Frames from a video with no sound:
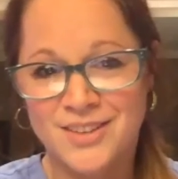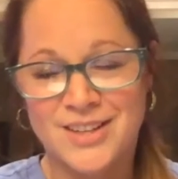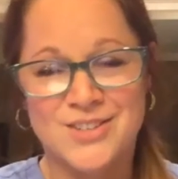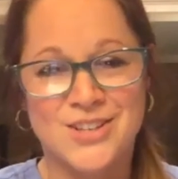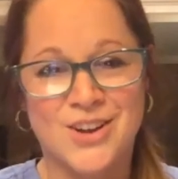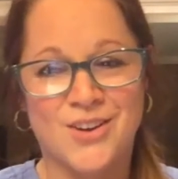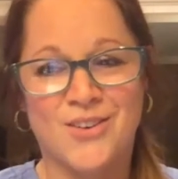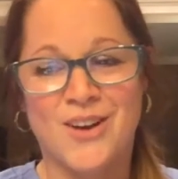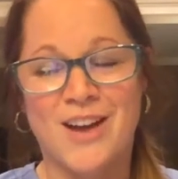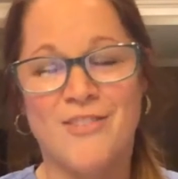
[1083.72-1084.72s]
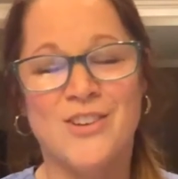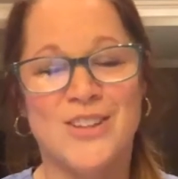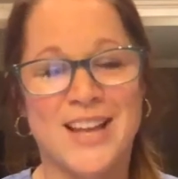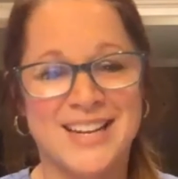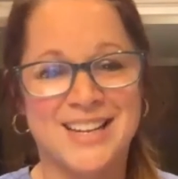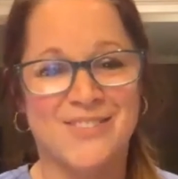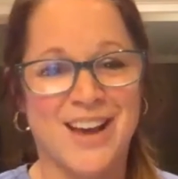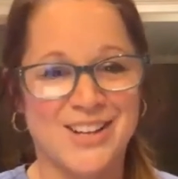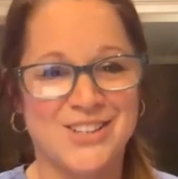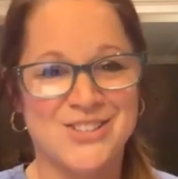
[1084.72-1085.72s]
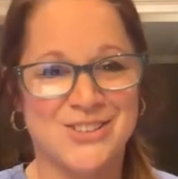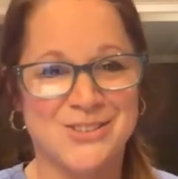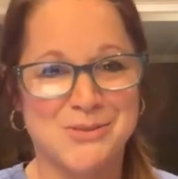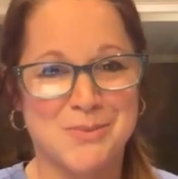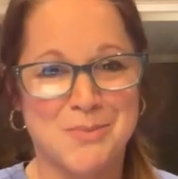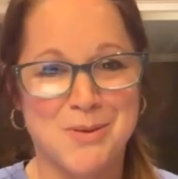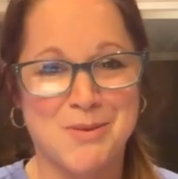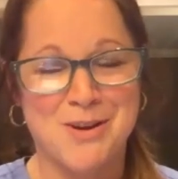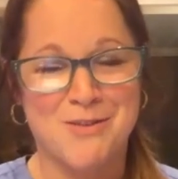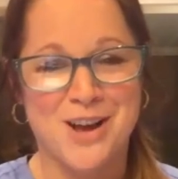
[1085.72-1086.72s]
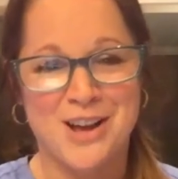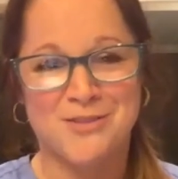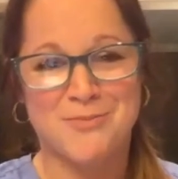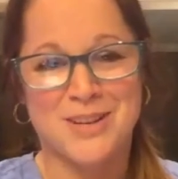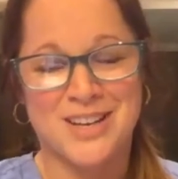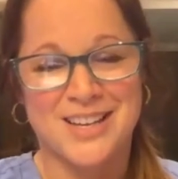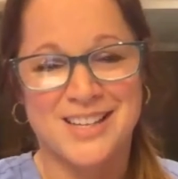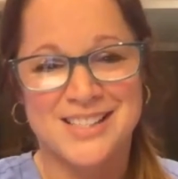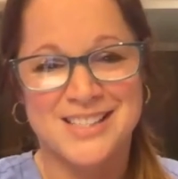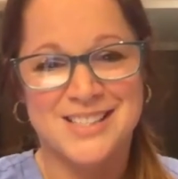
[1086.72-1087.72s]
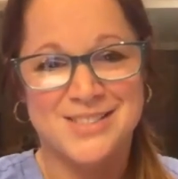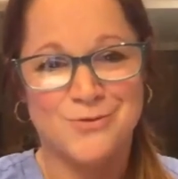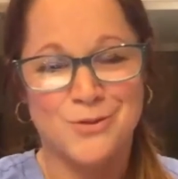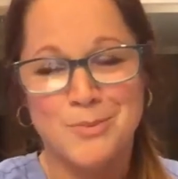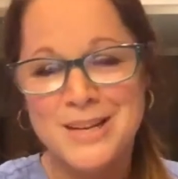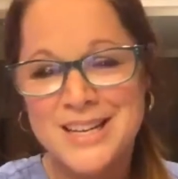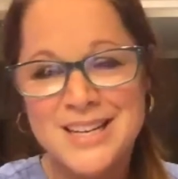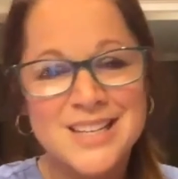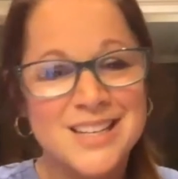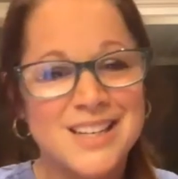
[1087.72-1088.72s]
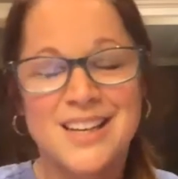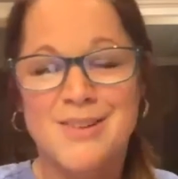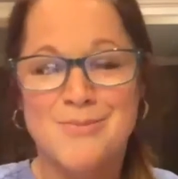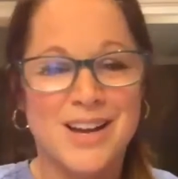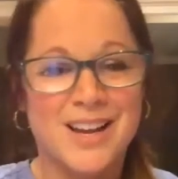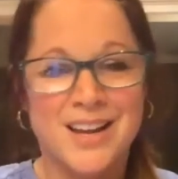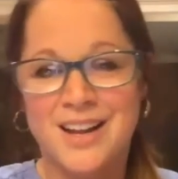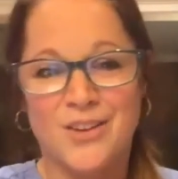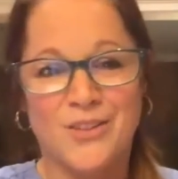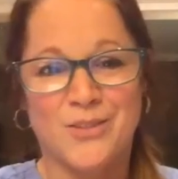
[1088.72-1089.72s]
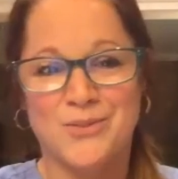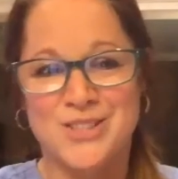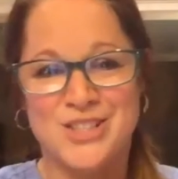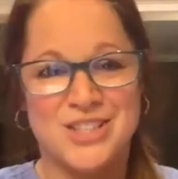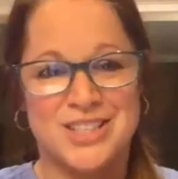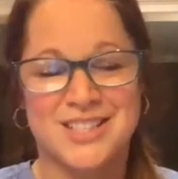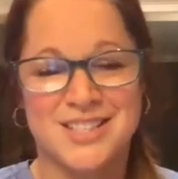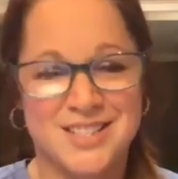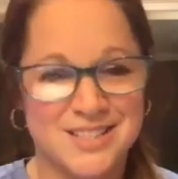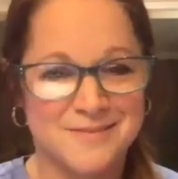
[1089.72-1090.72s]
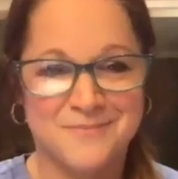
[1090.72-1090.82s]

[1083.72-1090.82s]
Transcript: And so I feel like if I had to choose, it would be ProBio 5 because for me, my gut health was just